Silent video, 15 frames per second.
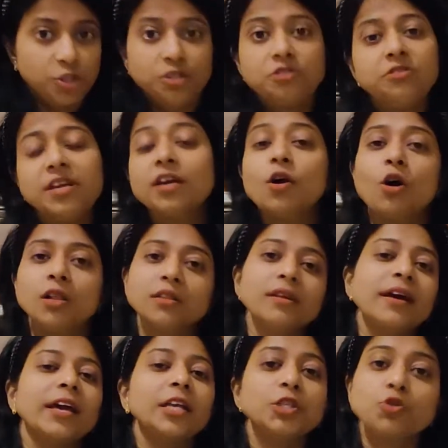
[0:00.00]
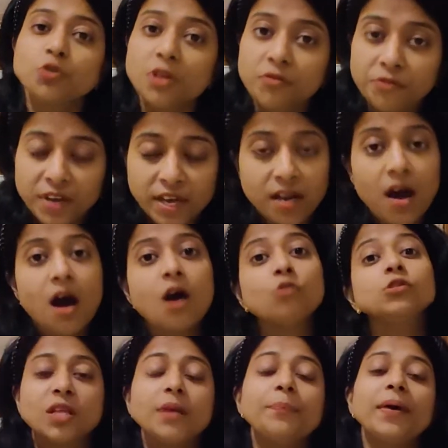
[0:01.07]
They take all the luggage to the warehouse.
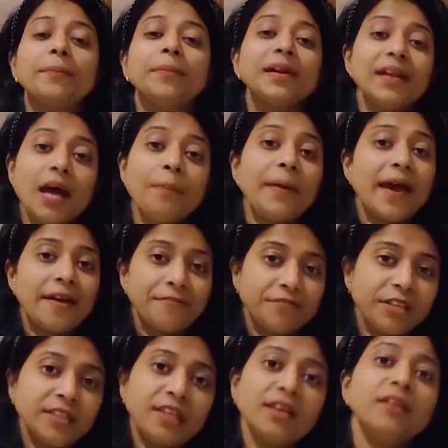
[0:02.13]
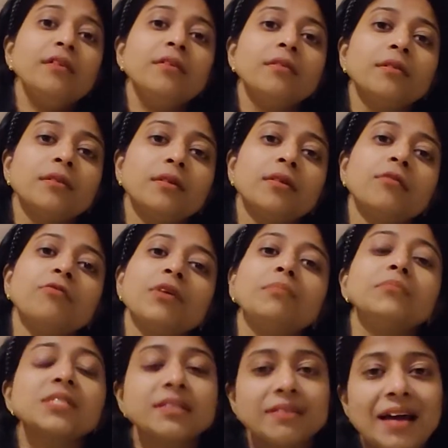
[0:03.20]
They bubble wrap everything from
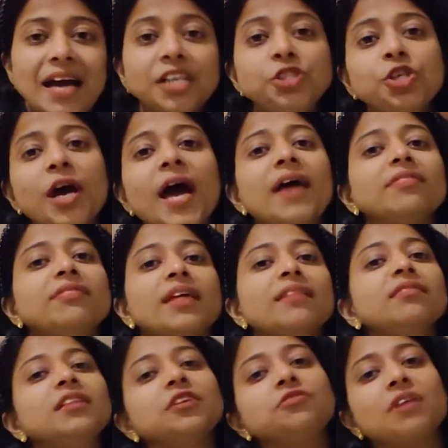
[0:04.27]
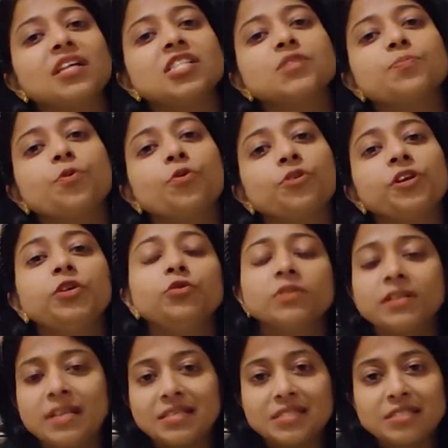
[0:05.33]
scratch and then they transport it to the
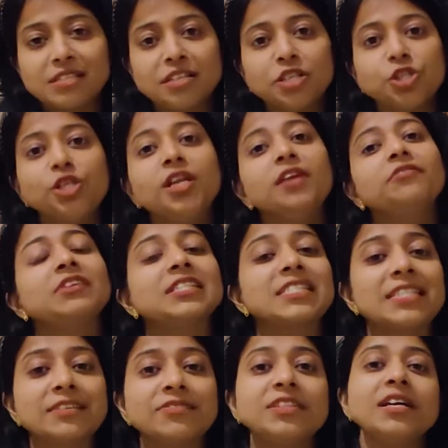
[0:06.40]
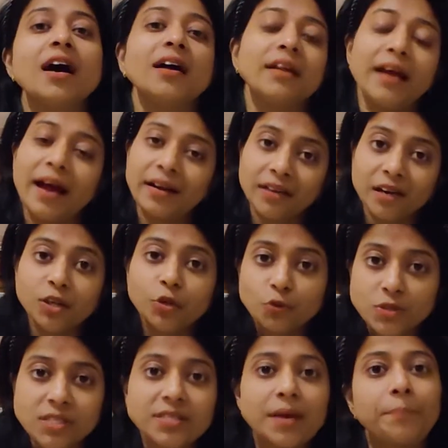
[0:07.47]
destination and receive it at our
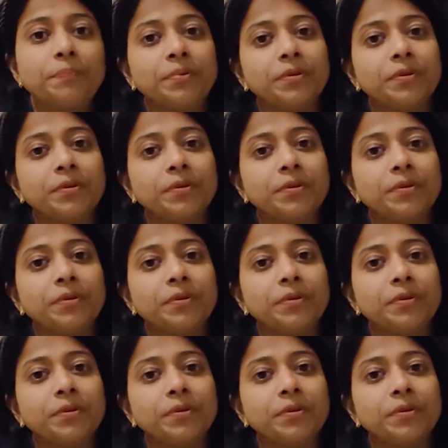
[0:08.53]
doorstep.